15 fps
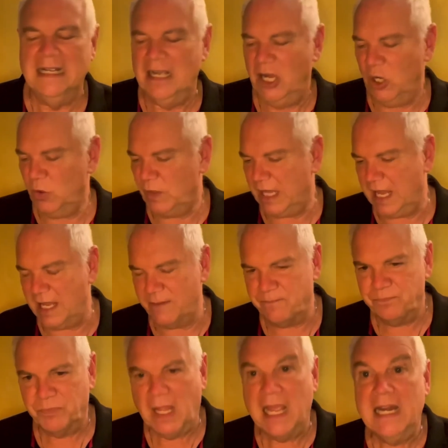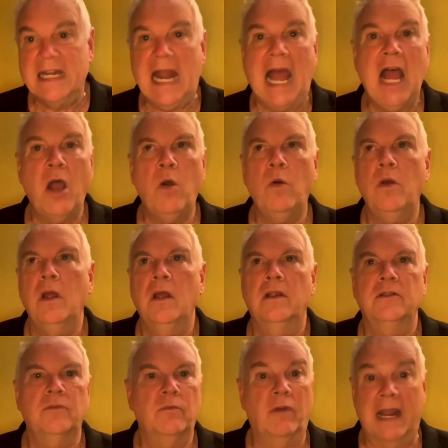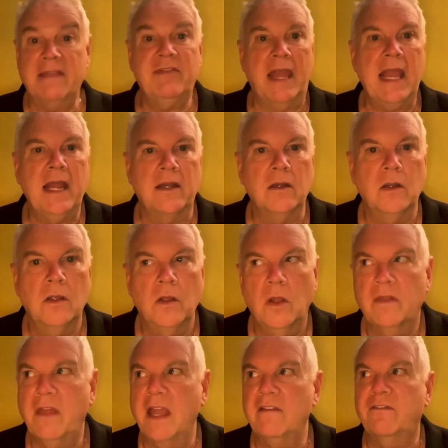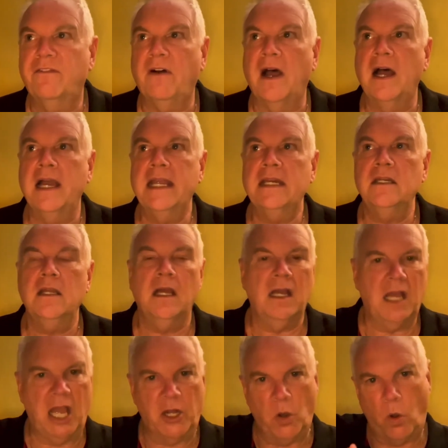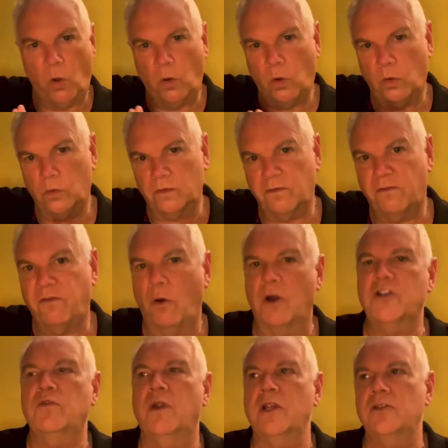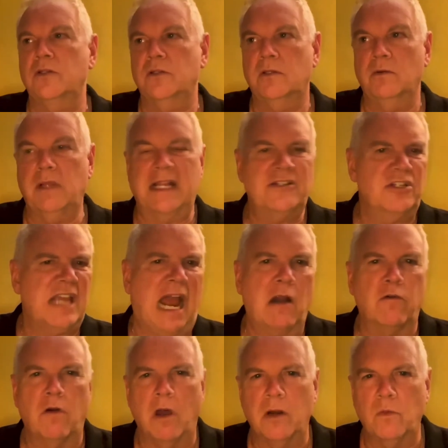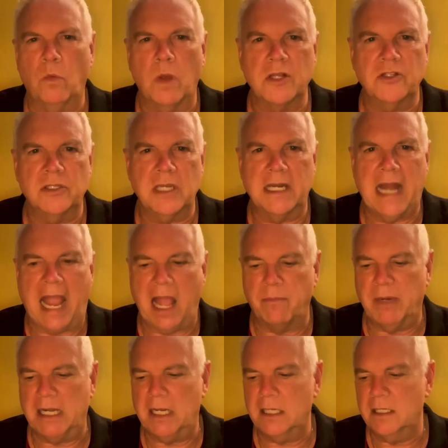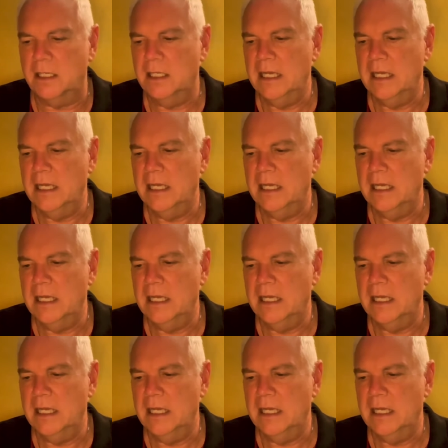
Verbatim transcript: Okay, now, right then, they find an old fortress that Sauron once inhabited.